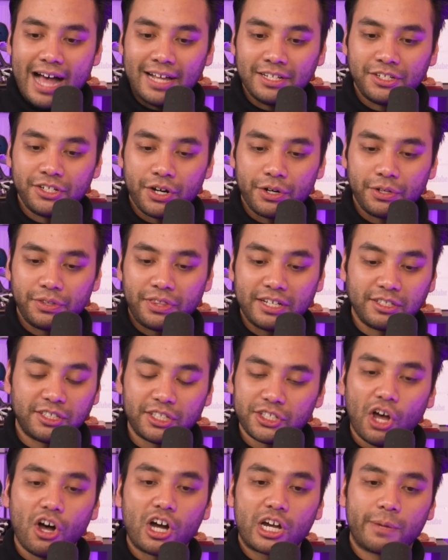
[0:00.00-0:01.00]
and you know, there's
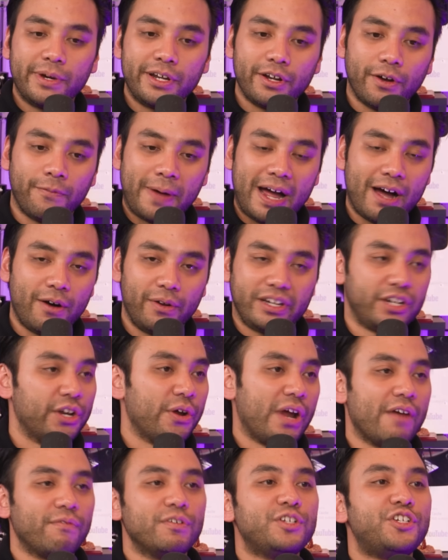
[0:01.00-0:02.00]
this argument about you
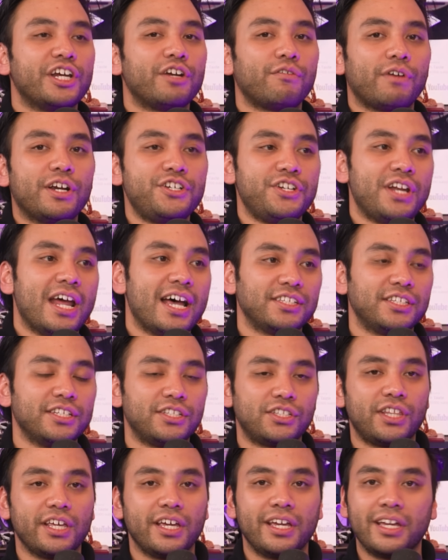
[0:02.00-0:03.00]
know every generation has
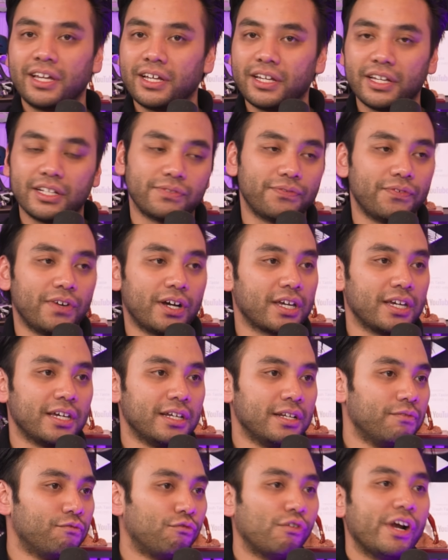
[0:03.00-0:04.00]
this thing. It's
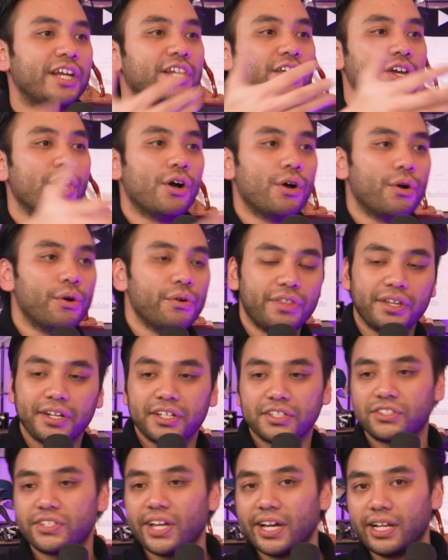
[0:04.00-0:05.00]
fucking radio, then
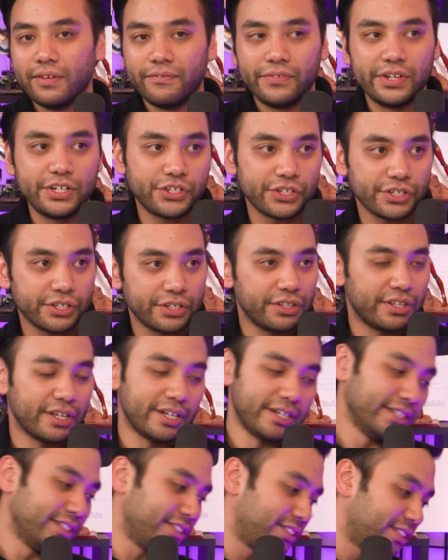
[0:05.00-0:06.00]
it's television, mm.
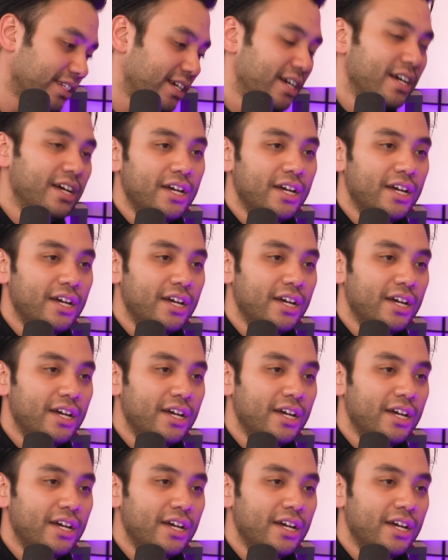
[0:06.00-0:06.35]
then hmm. it's